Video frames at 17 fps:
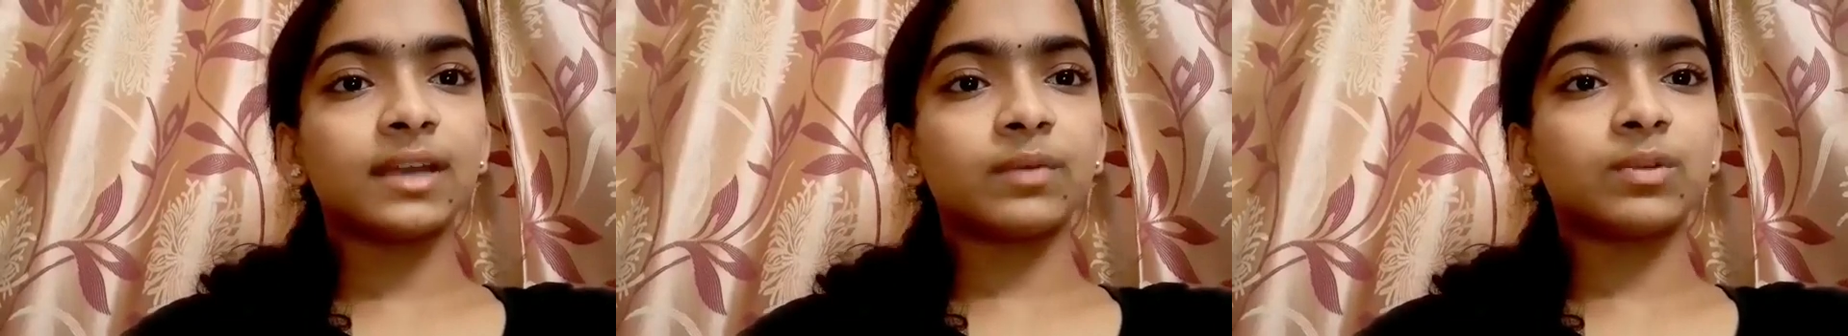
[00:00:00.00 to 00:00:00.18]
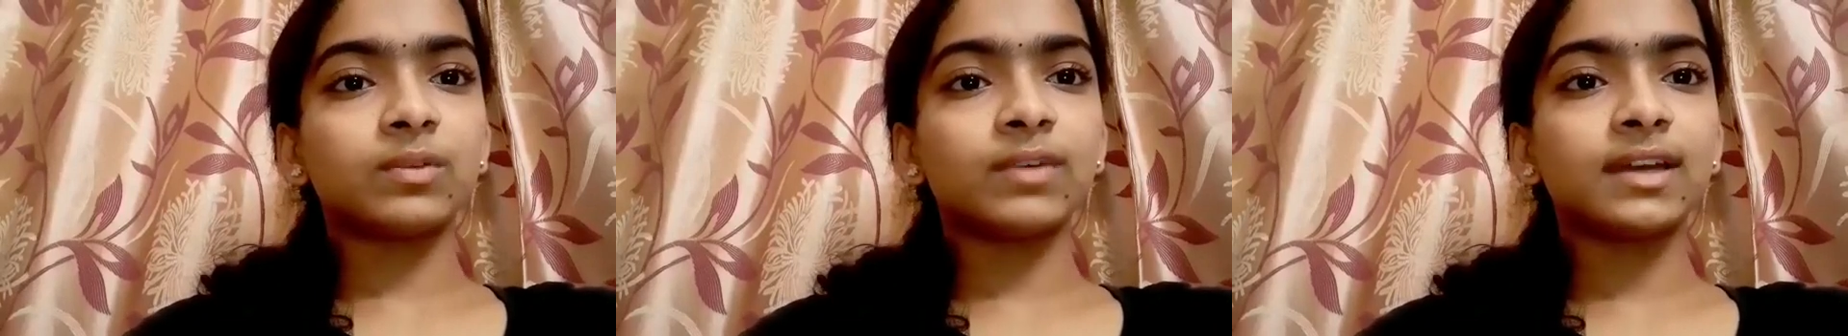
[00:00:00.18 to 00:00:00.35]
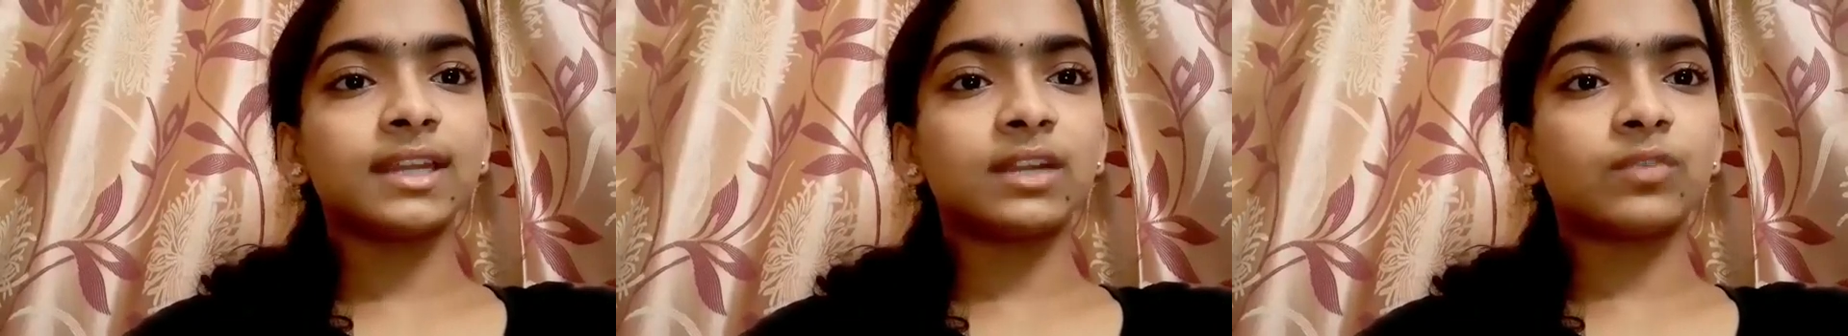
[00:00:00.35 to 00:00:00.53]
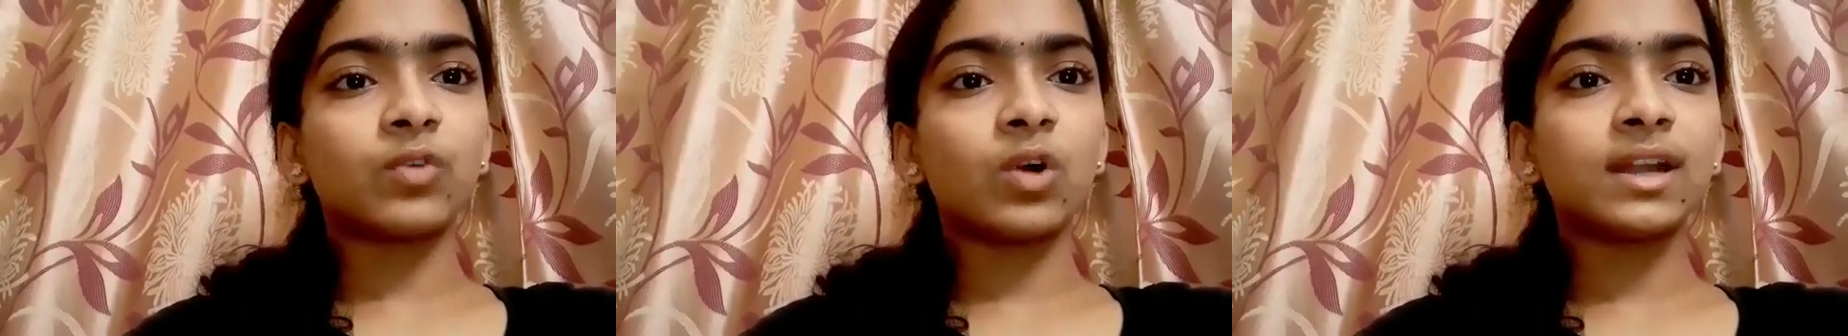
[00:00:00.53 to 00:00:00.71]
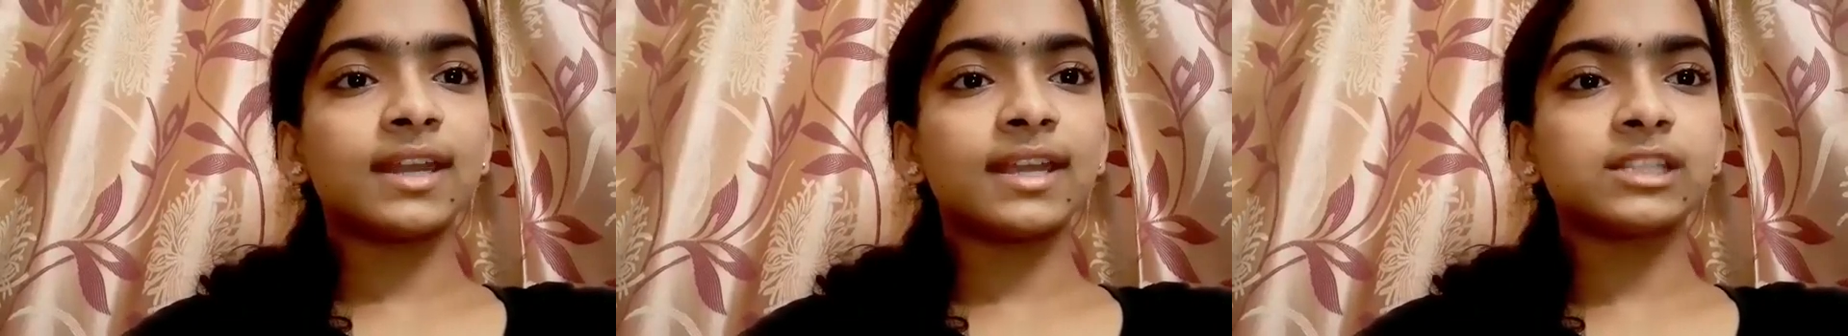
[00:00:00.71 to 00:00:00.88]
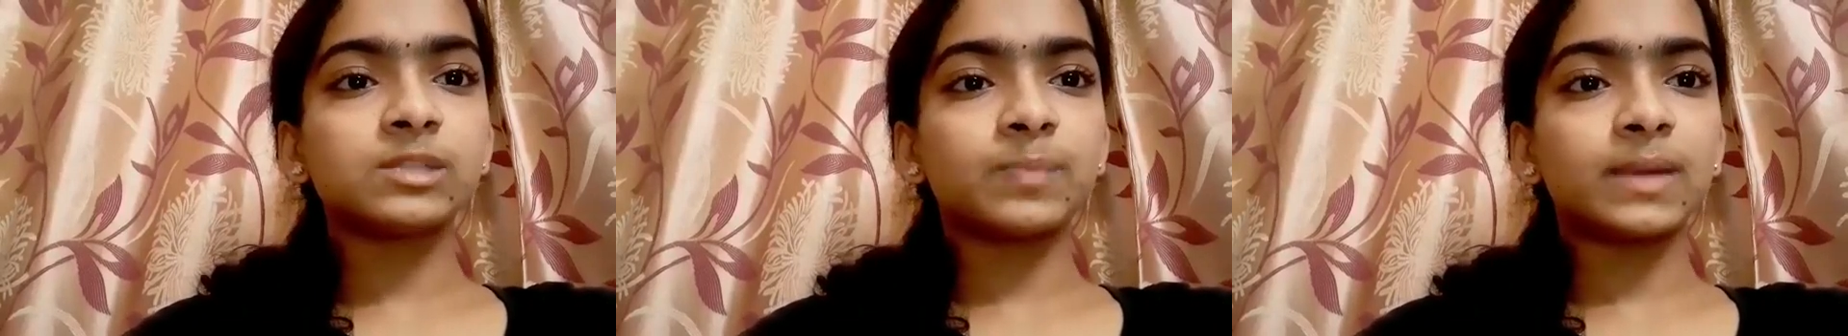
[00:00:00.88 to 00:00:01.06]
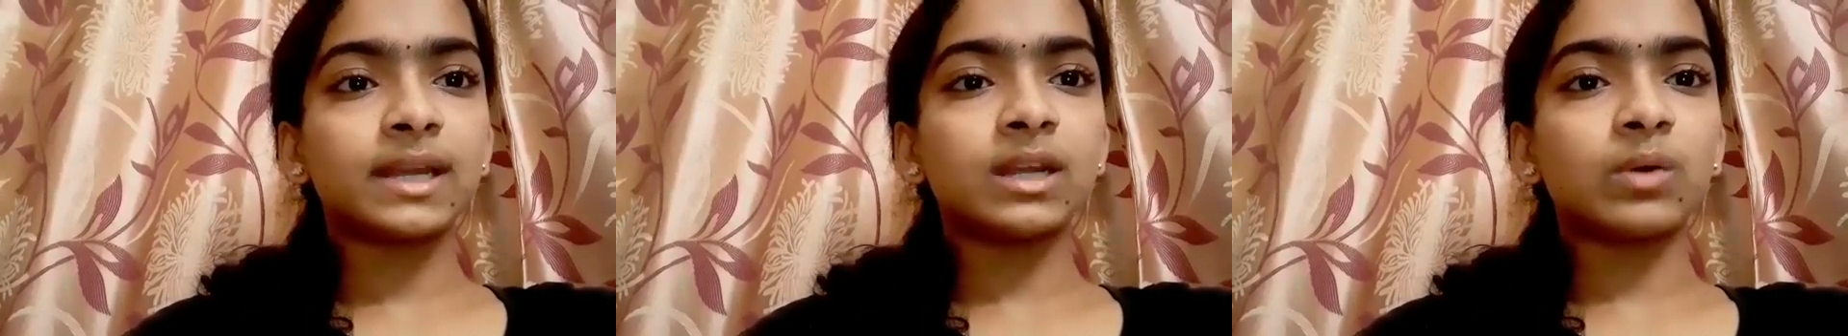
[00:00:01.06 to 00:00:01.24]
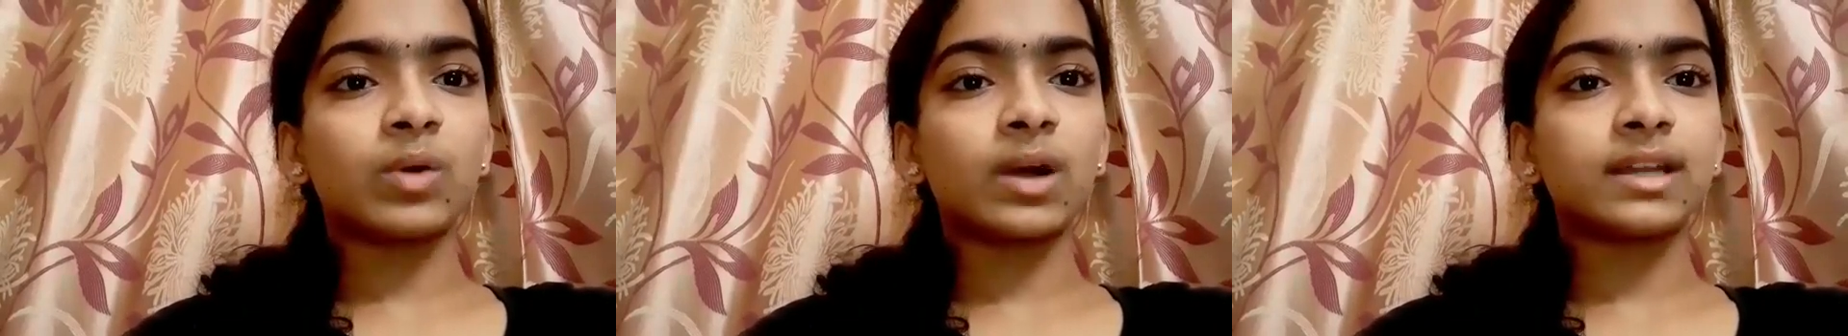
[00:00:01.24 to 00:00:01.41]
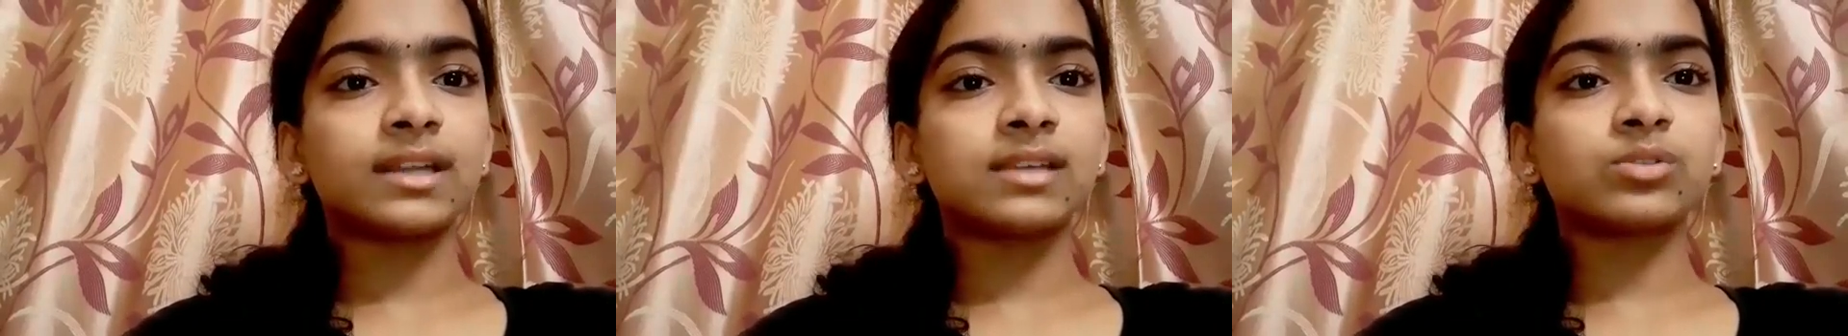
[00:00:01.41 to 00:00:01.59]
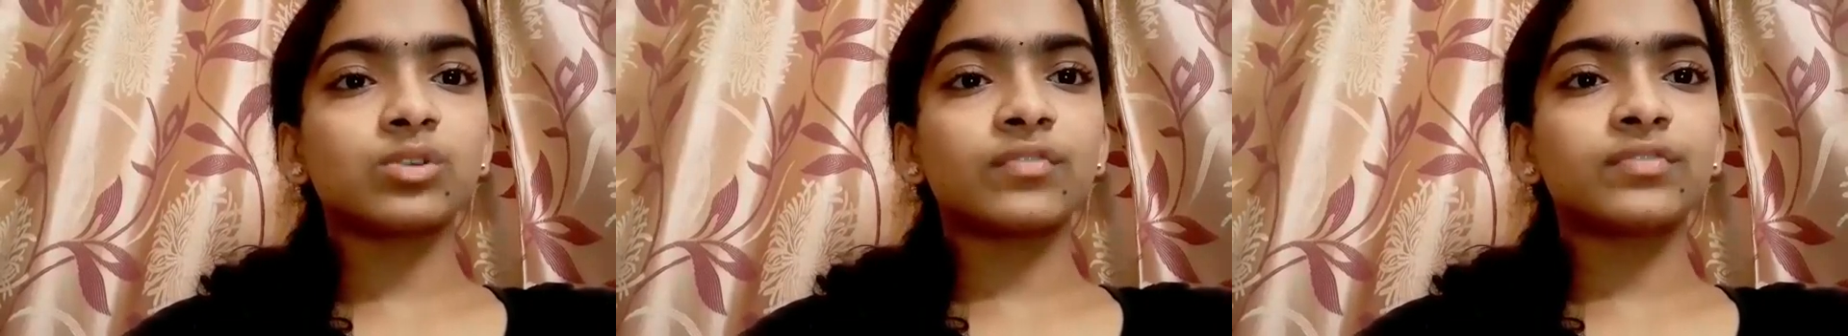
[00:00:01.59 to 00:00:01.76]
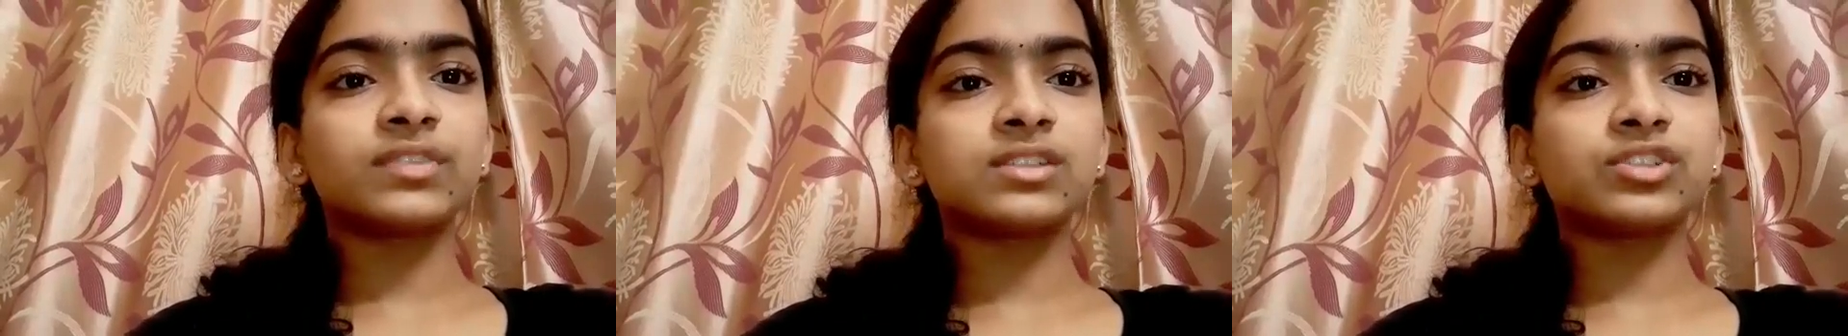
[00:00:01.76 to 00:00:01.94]
everyone involved and spread awareness
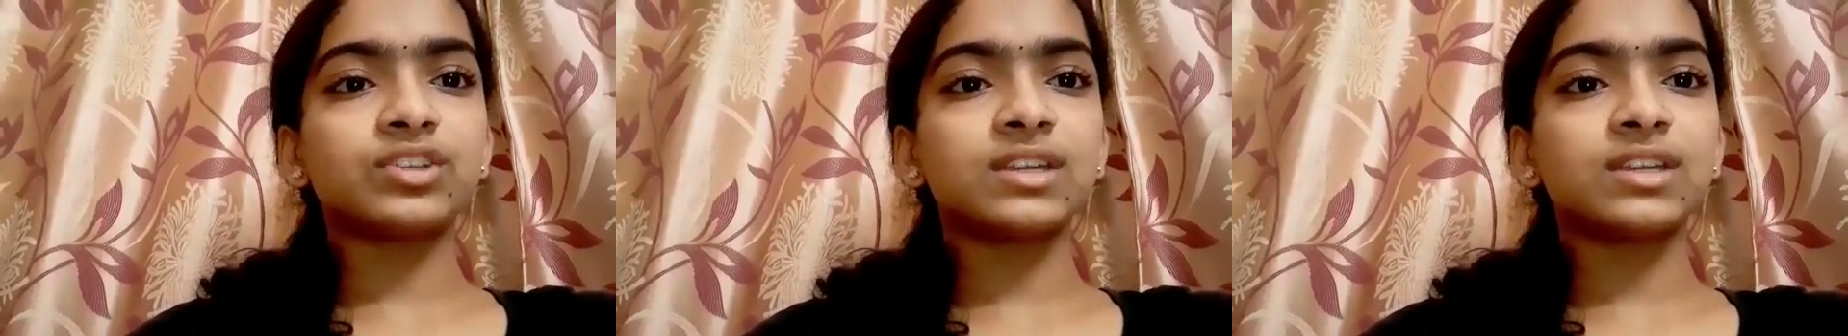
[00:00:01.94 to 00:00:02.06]
of the